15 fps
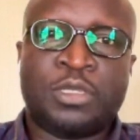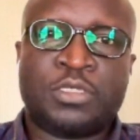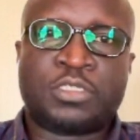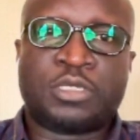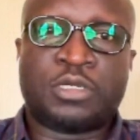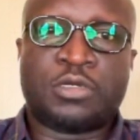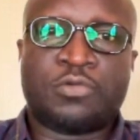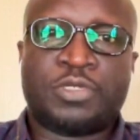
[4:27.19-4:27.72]

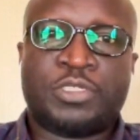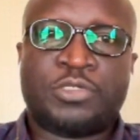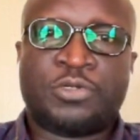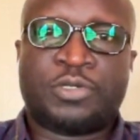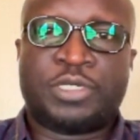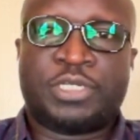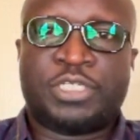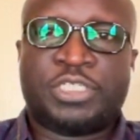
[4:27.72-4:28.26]
So we
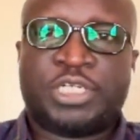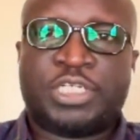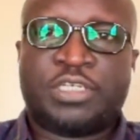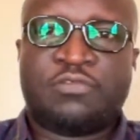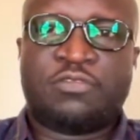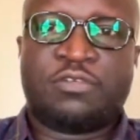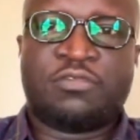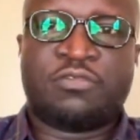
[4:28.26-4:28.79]
took
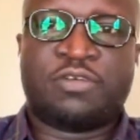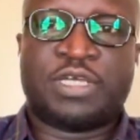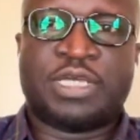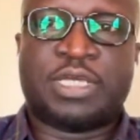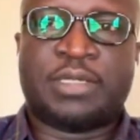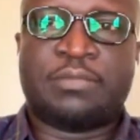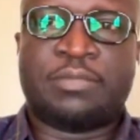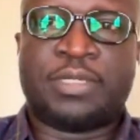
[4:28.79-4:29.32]
initiative
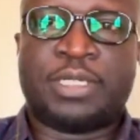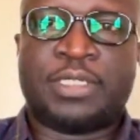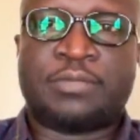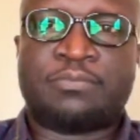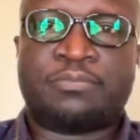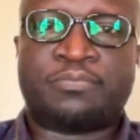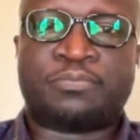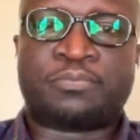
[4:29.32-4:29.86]

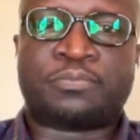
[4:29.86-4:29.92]
of